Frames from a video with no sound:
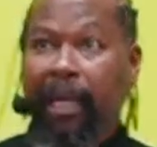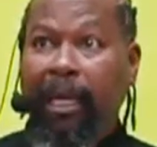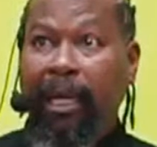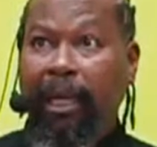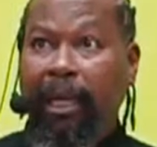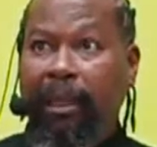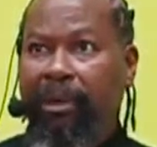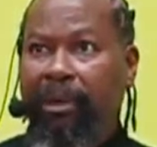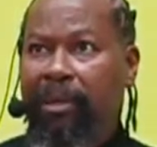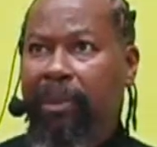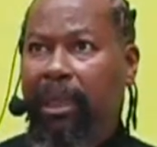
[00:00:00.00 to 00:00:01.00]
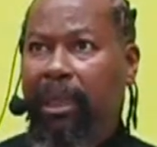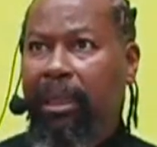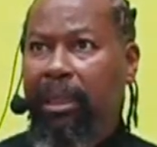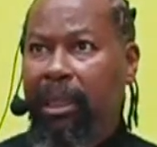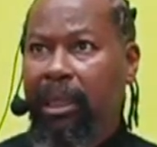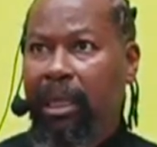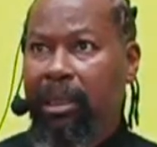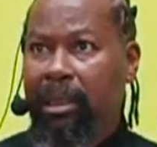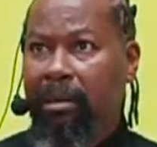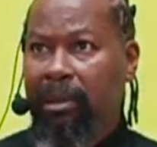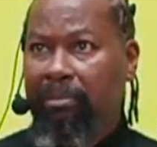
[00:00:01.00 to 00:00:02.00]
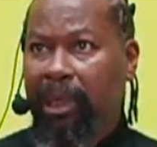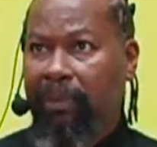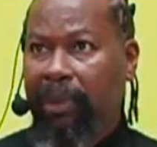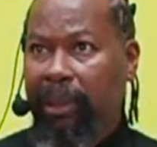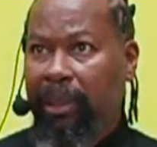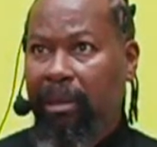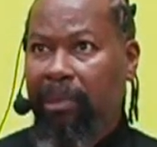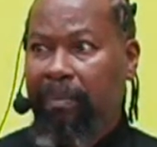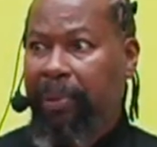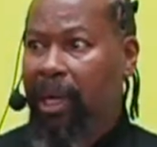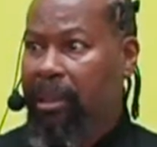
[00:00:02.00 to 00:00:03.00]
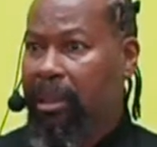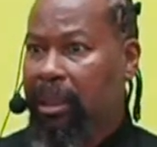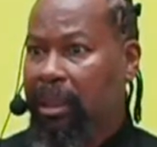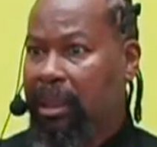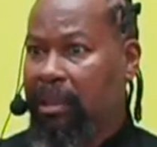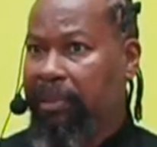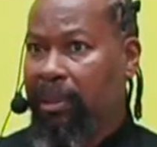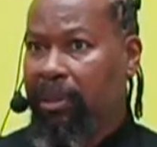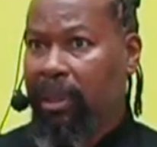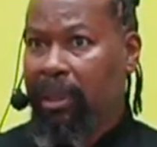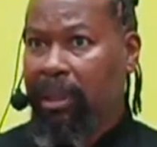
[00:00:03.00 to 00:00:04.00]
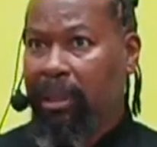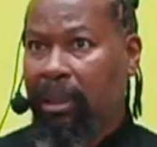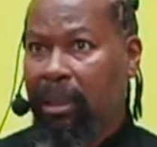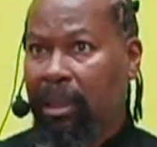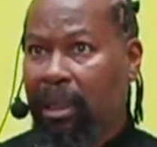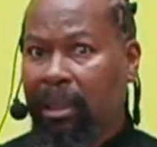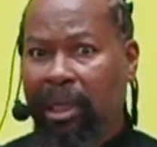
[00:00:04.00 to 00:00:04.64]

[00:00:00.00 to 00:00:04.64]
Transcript: And the reason why the Italians come to mind when you hear about pasta is because the